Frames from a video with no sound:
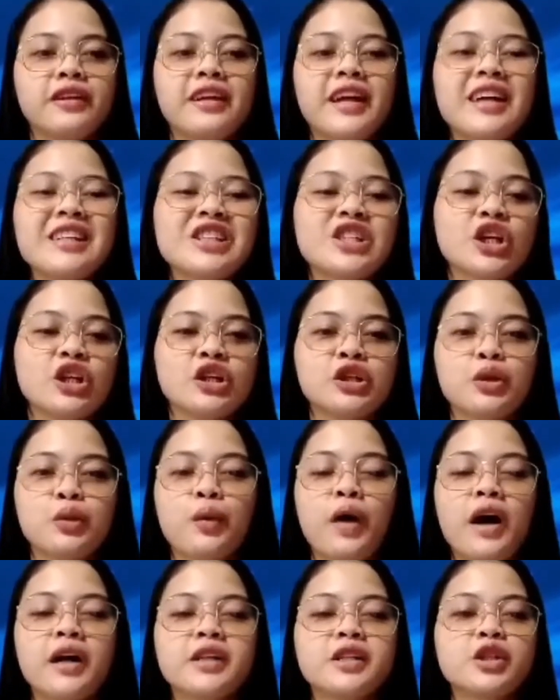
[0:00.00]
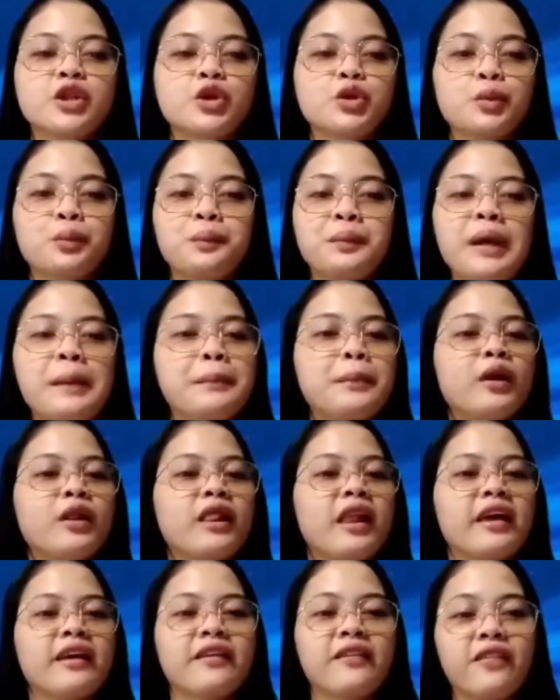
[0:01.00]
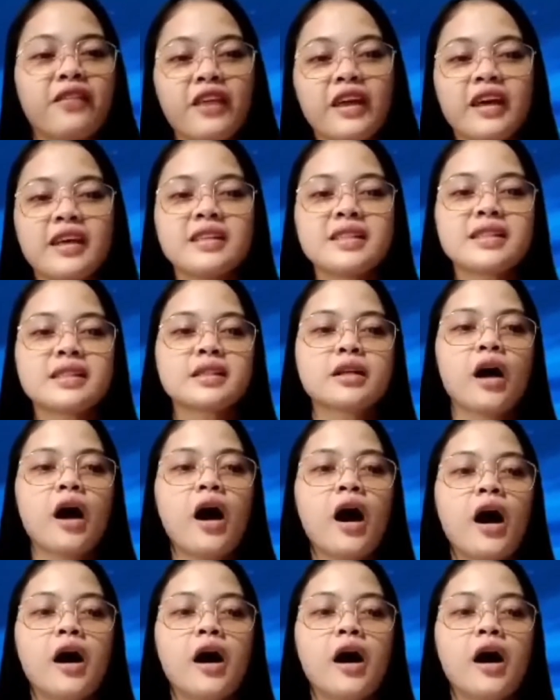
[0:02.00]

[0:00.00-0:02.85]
financial rewards to people like these